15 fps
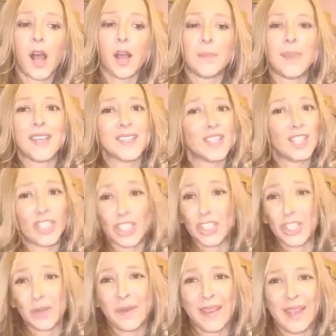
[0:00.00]
Because just
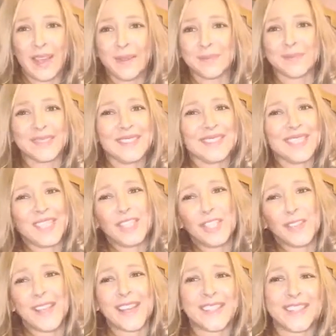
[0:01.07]
showing up, it's
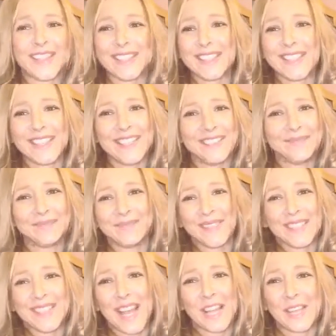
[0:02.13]
2018.
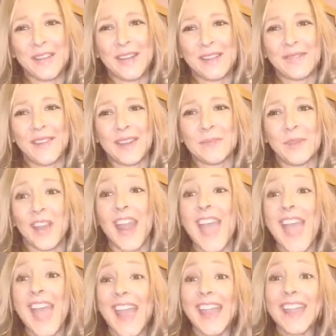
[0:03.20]
It's not good enough anymore.
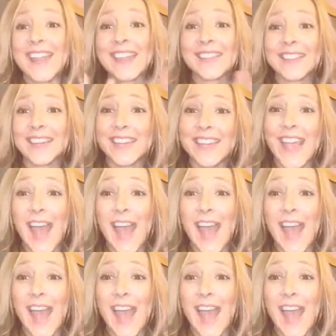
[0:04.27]
Hey, Anthony,